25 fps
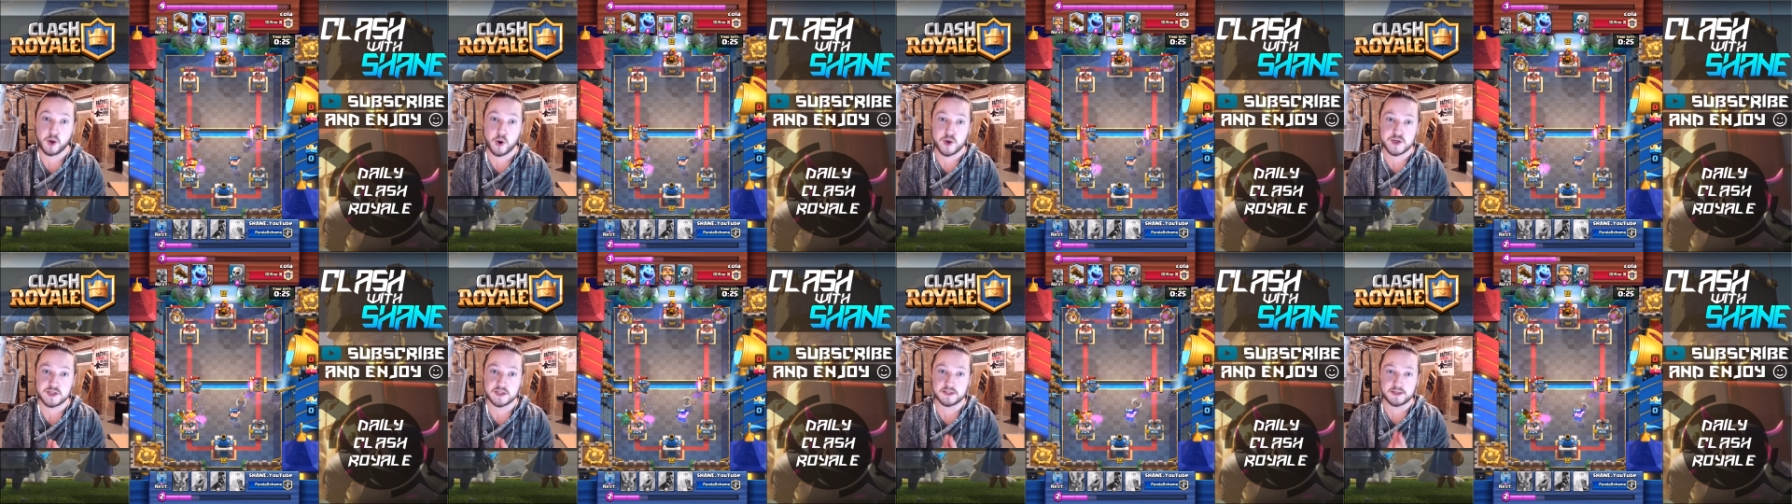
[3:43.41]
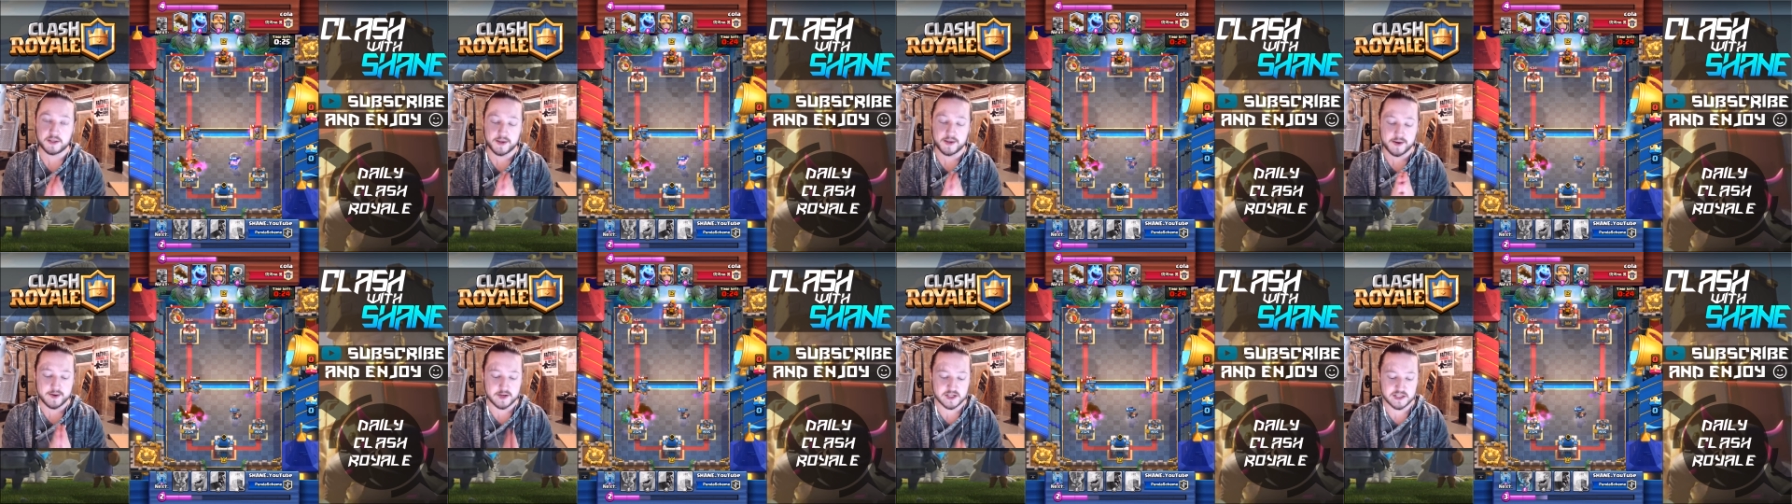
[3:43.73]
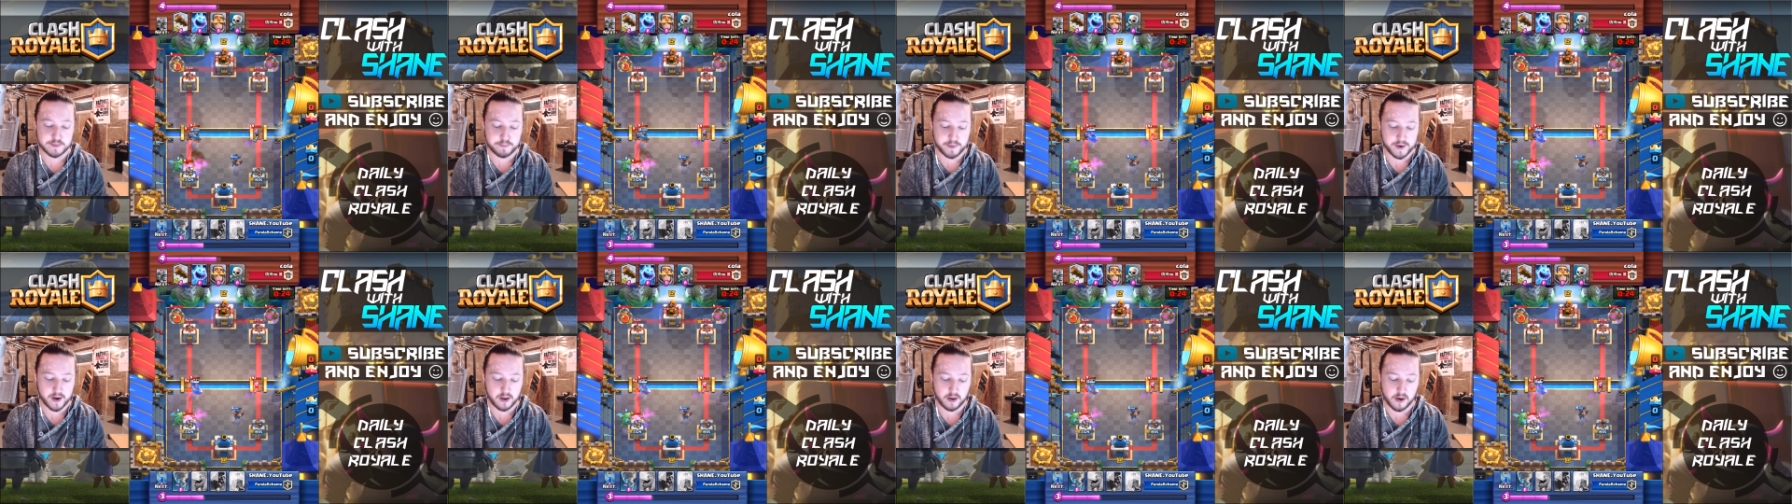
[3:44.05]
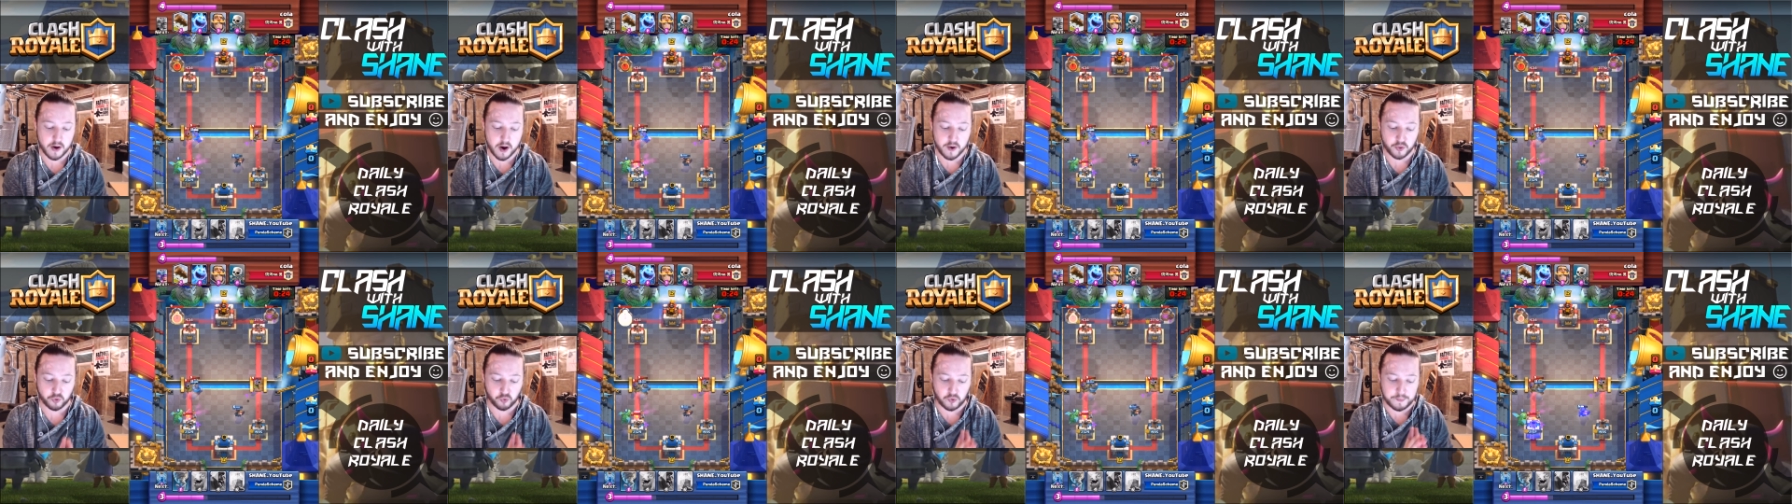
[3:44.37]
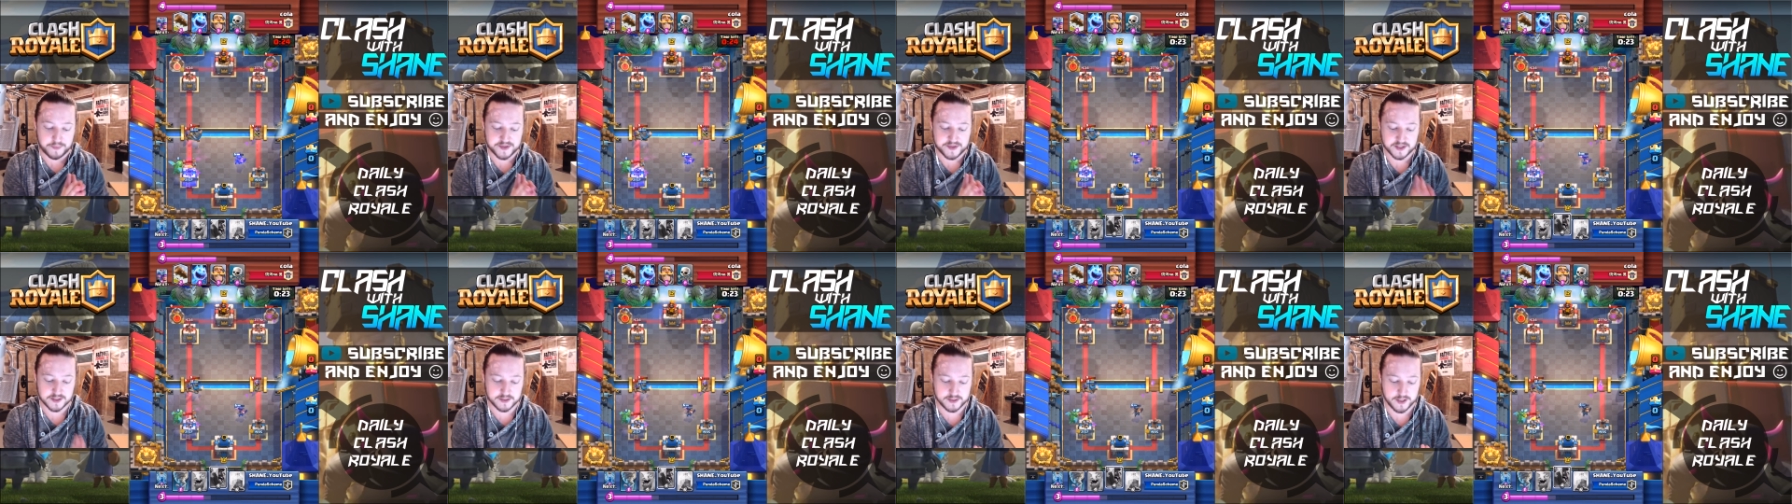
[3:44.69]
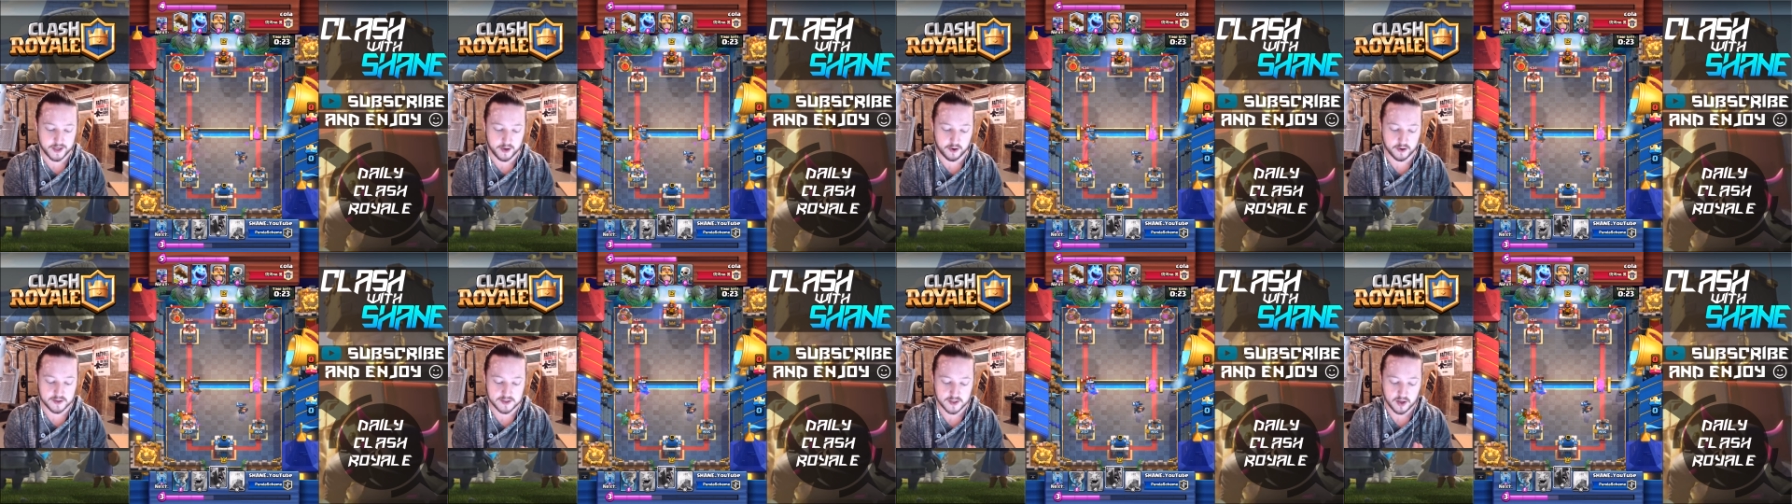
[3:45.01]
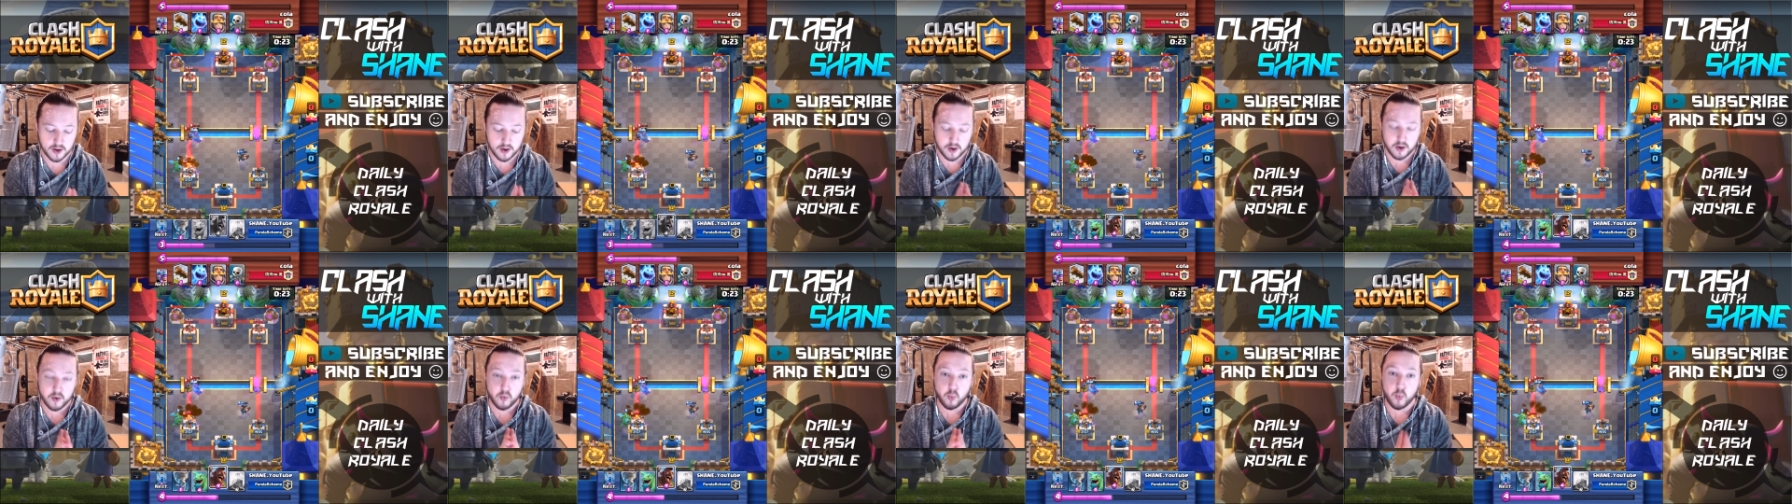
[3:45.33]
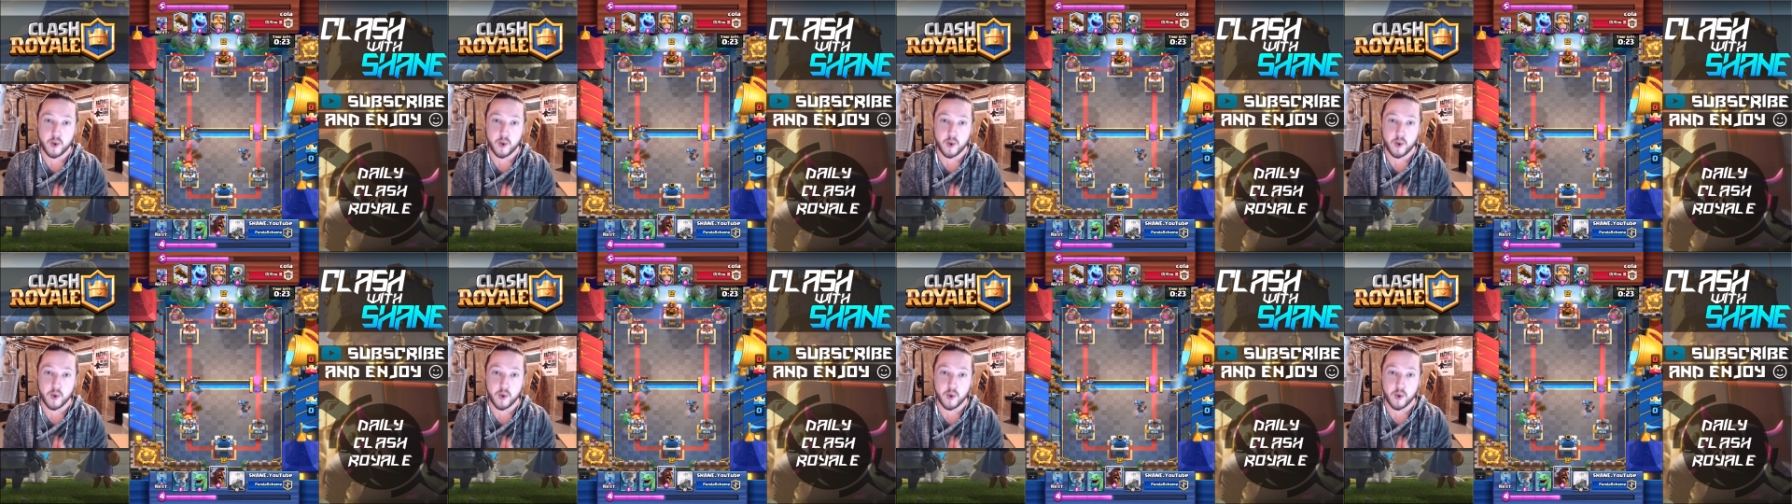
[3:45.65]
using the lightning spell on Three Musketeers